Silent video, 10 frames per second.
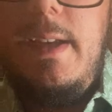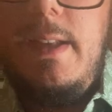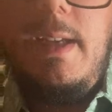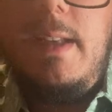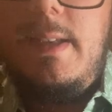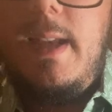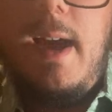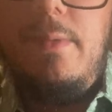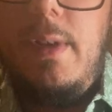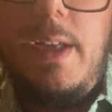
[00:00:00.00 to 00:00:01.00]
Good day. it's
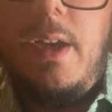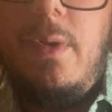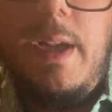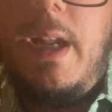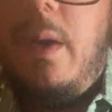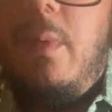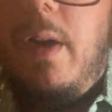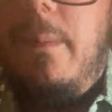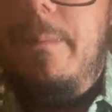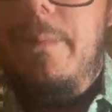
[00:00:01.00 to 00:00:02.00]
not really going anywhere.
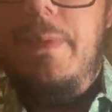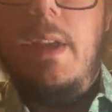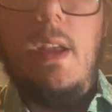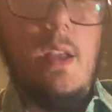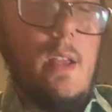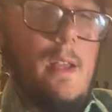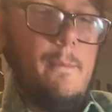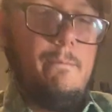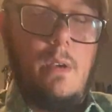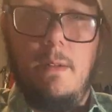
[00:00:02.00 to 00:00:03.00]

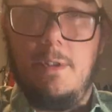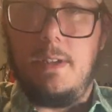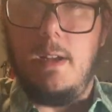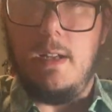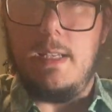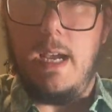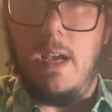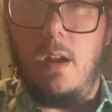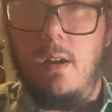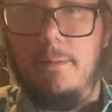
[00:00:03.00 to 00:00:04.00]
But I'm just going to tie
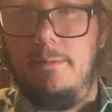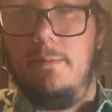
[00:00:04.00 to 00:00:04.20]
it off,